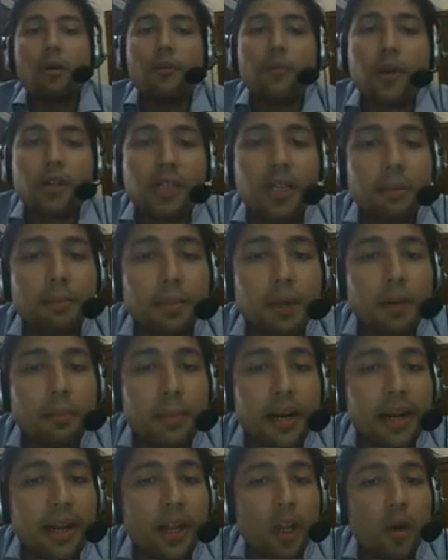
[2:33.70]
For example,
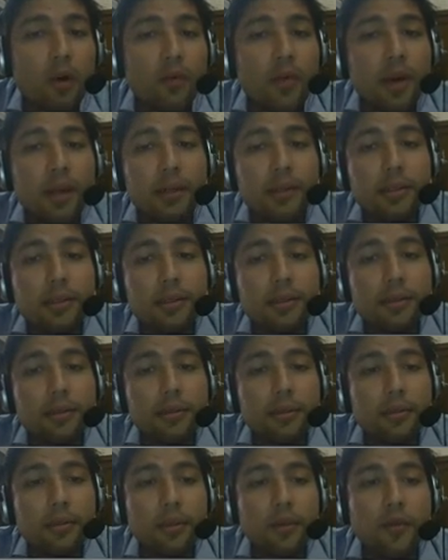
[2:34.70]
melting of
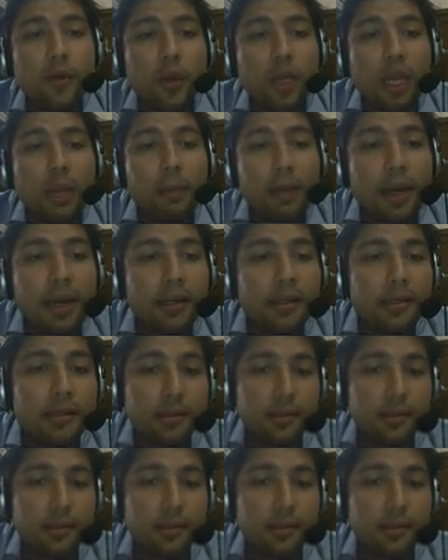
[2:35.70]
ice. If you keep ice